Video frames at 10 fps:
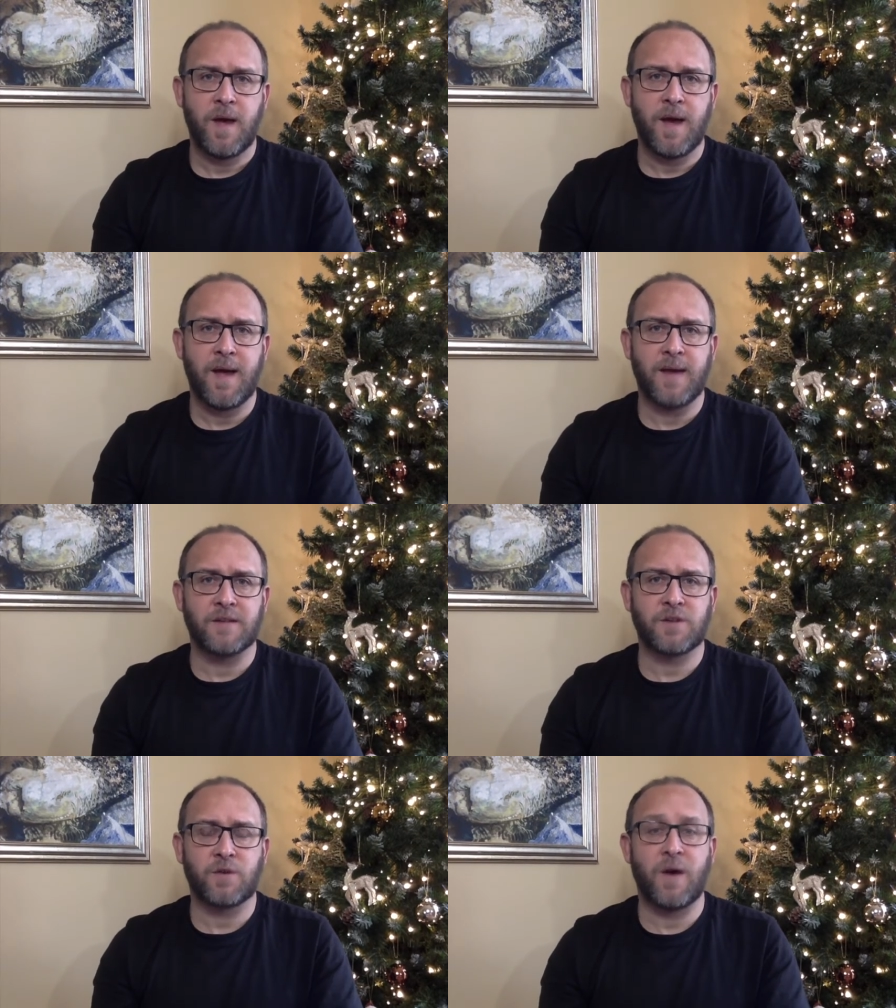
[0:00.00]

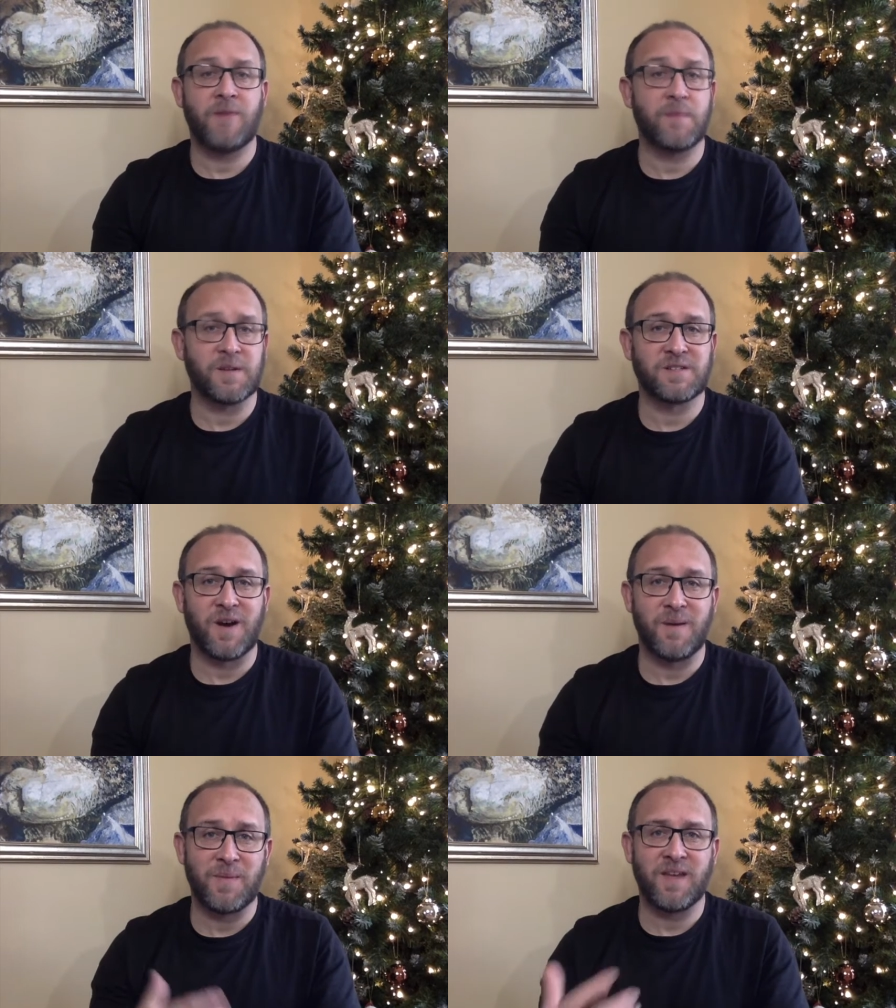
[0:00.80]
And so, not having much
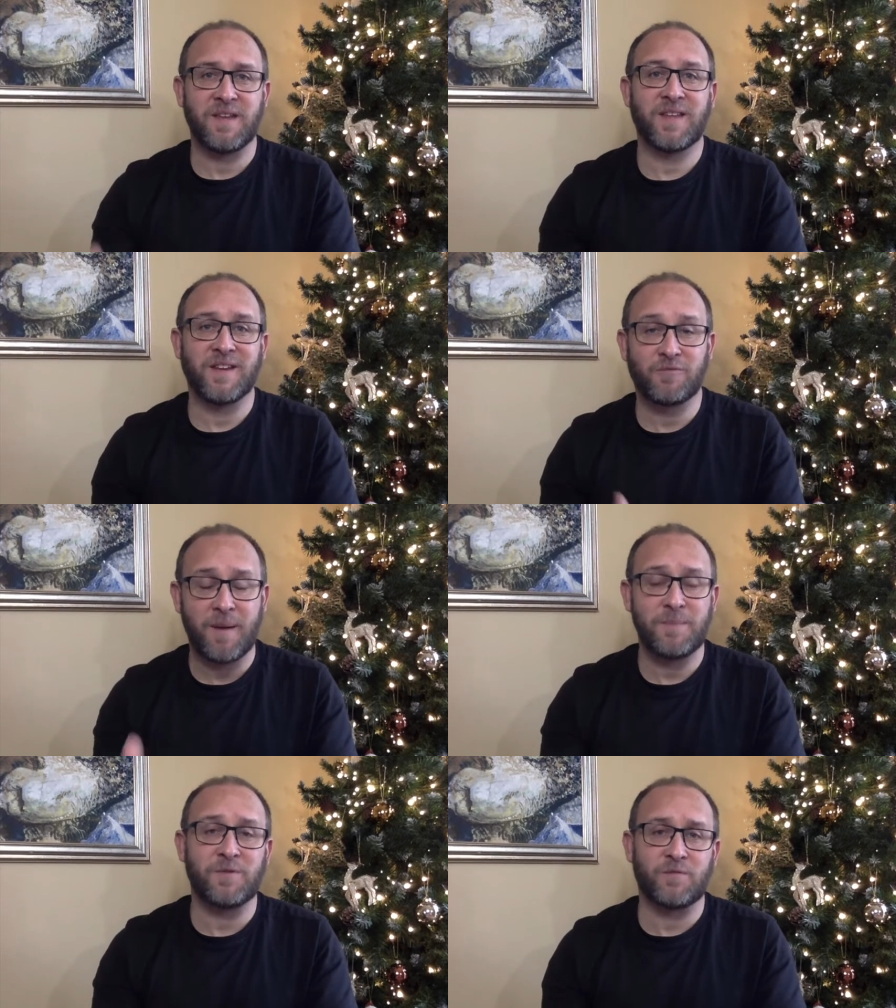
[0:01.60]
time, they they
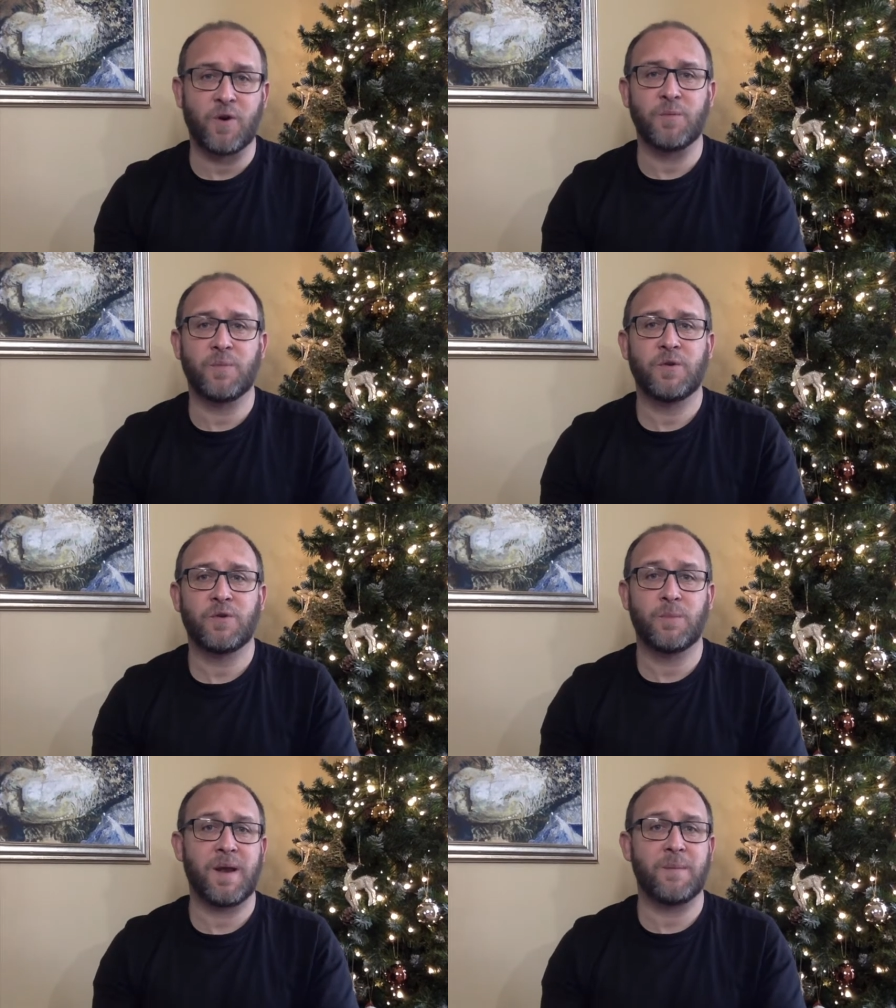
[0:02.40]
grabbed a rope.
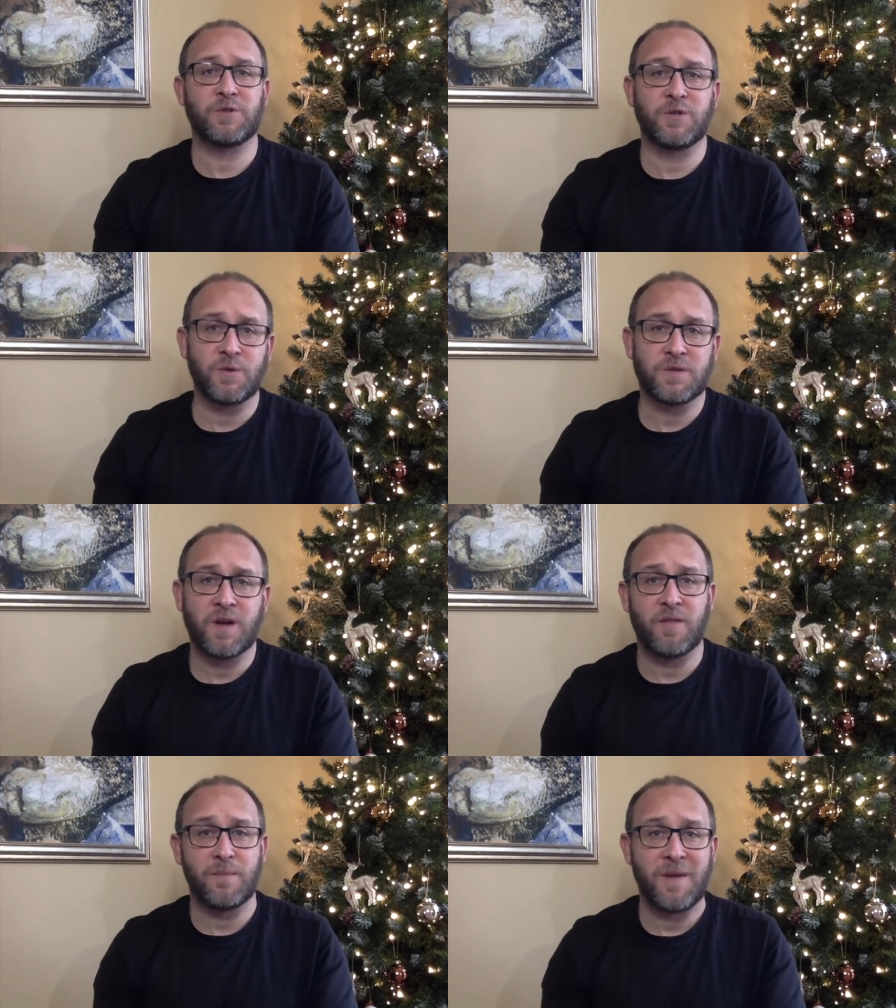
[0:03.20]
Not being able to use
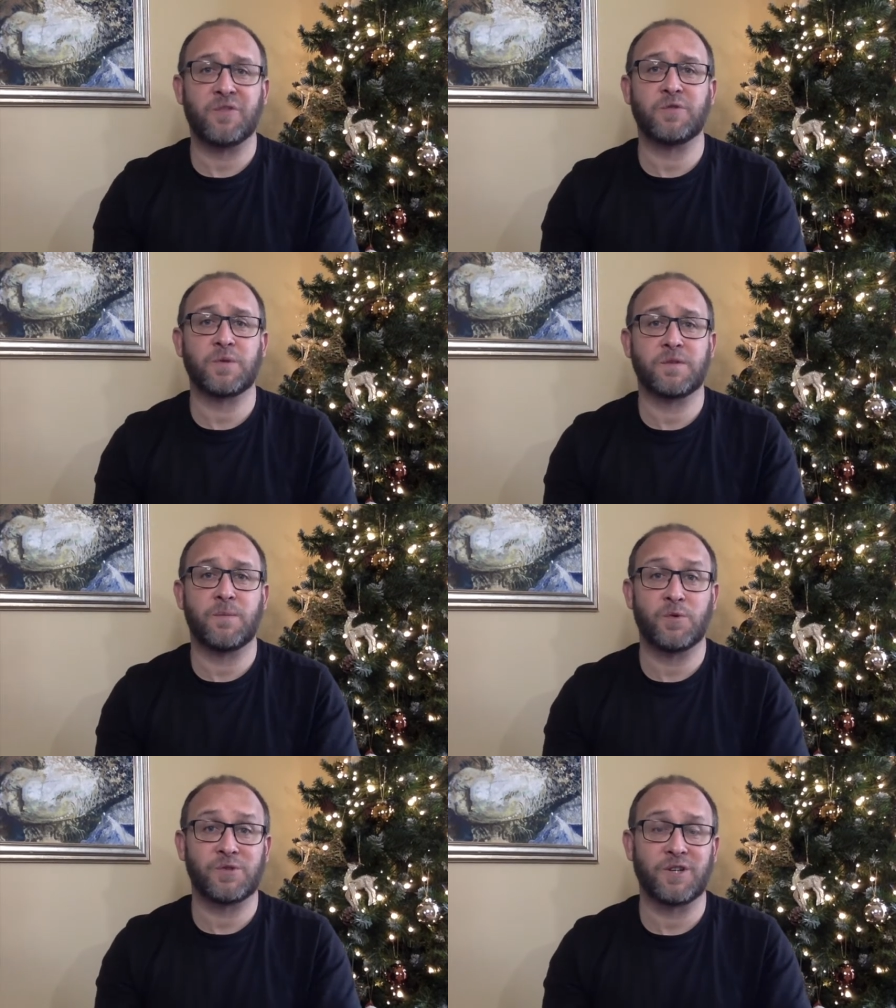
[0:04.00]
other methods which are
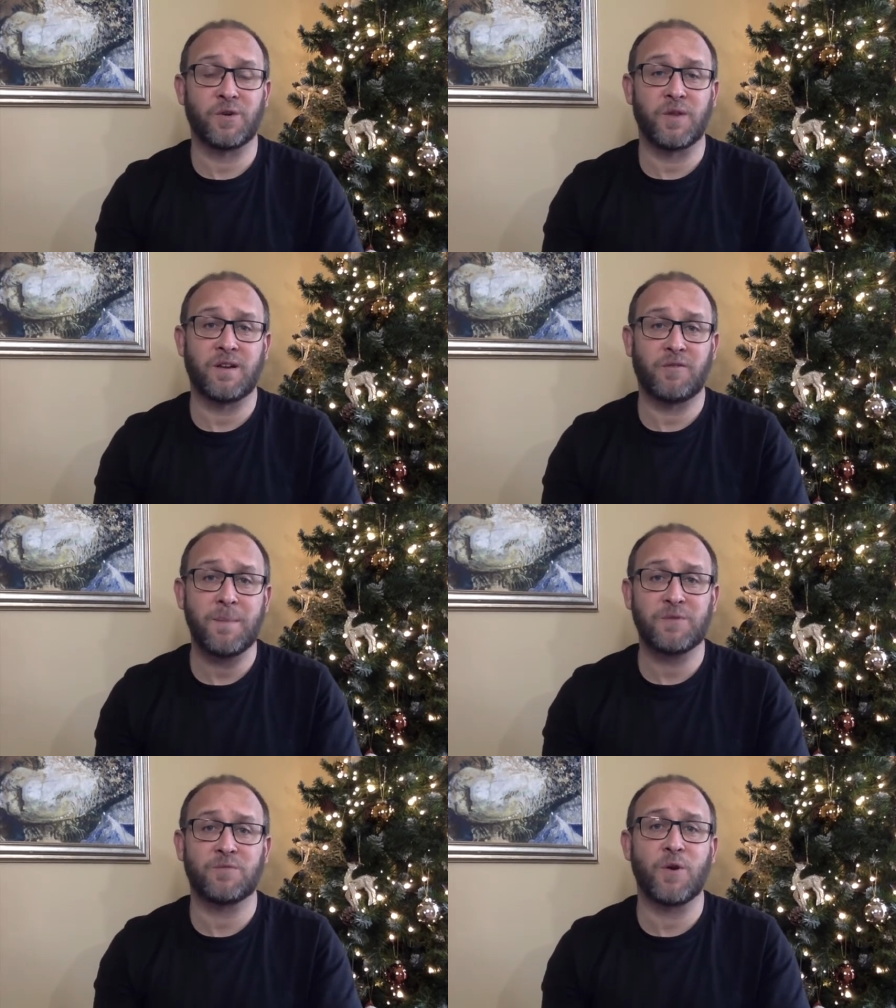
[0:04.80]
more secure, they
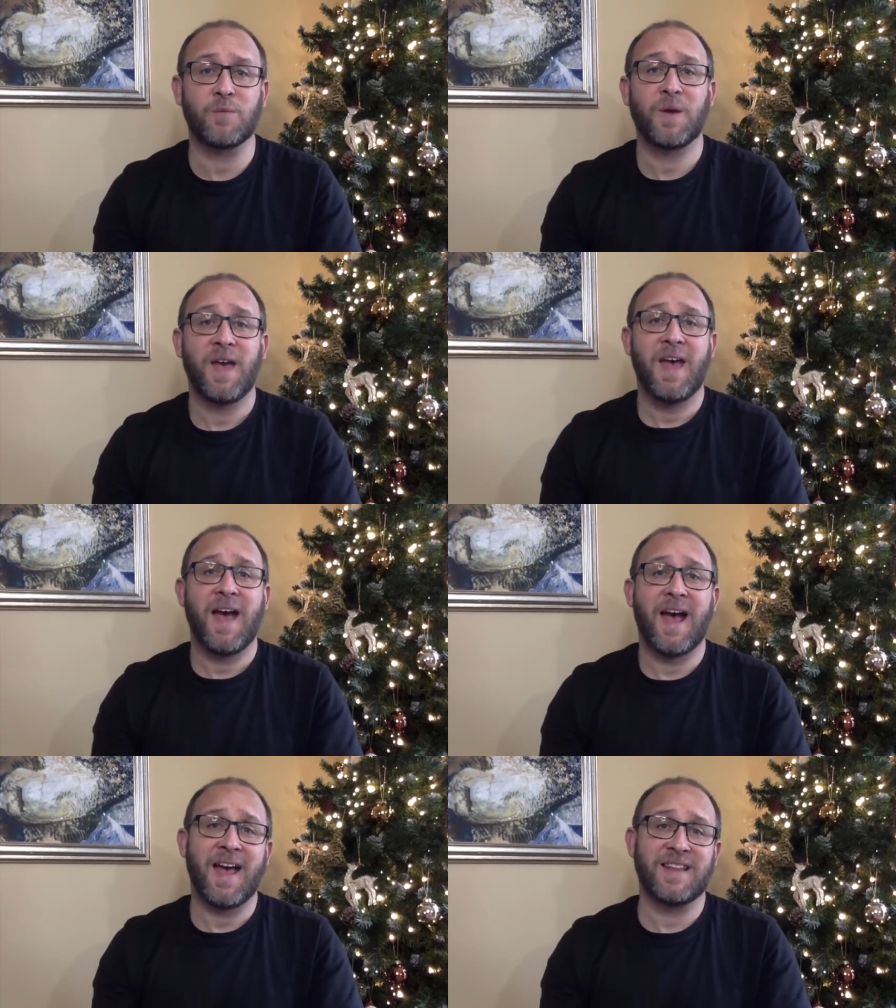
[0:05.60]
grabbed a rope
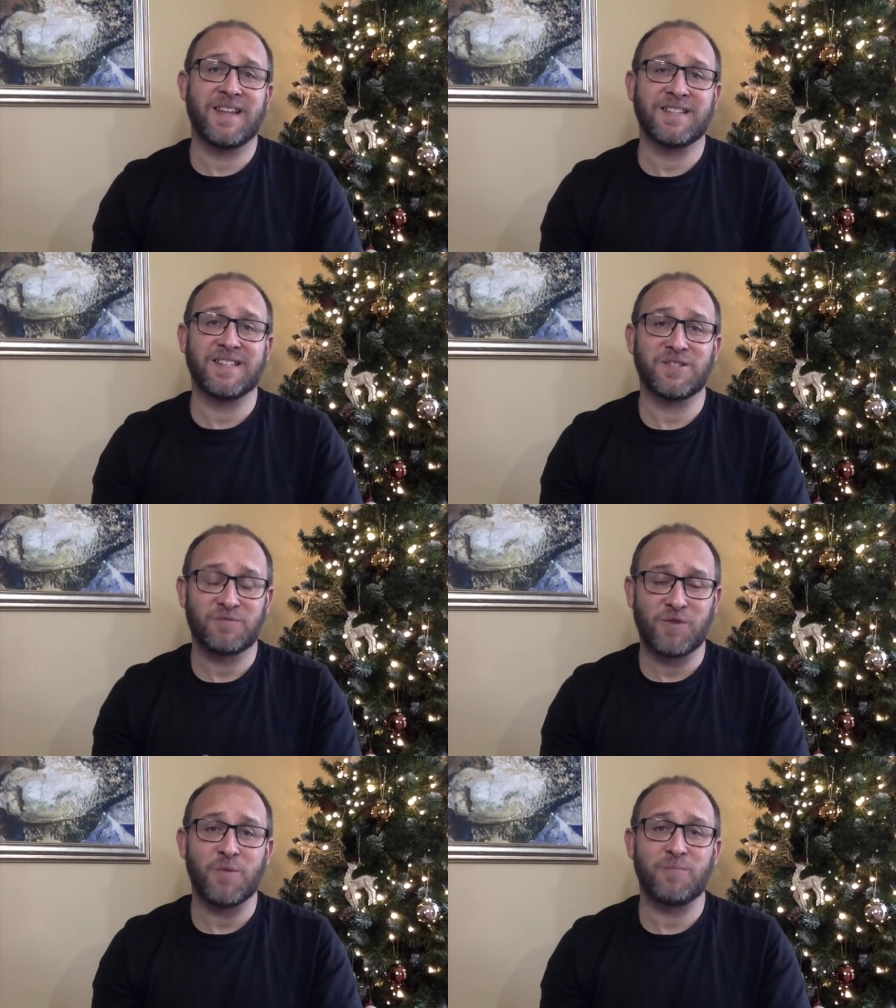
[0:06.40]
and they did this
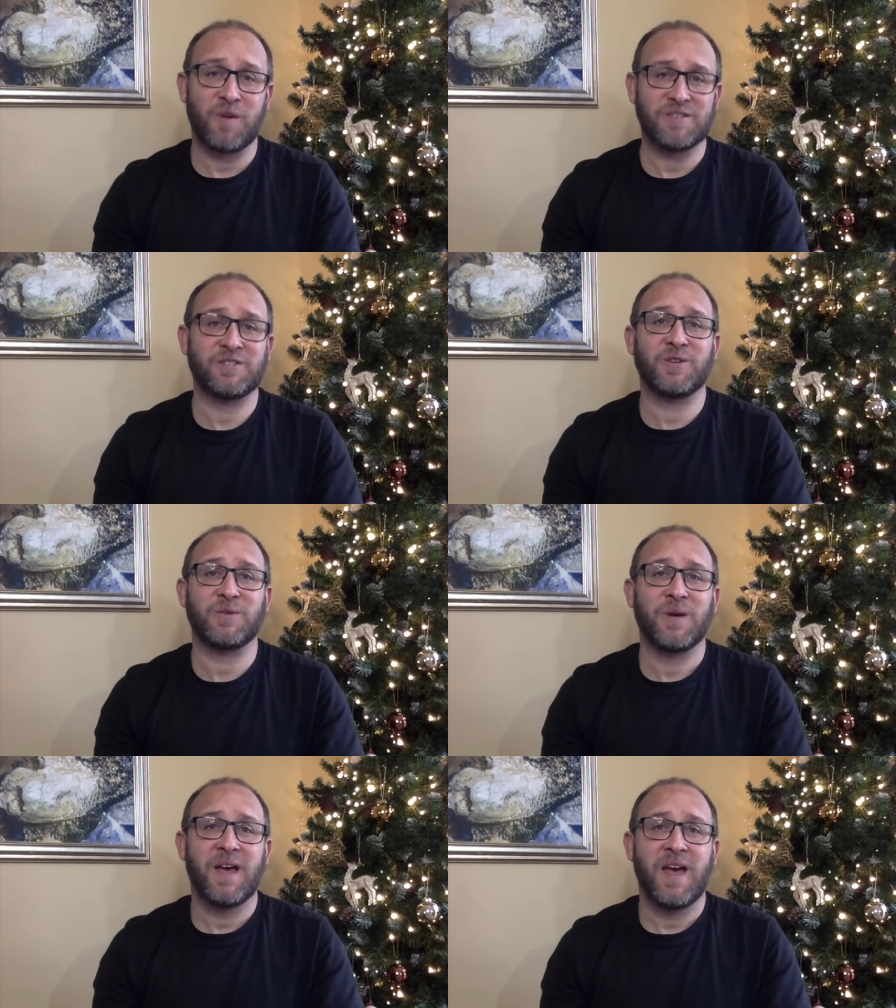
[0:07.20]
rope rescue.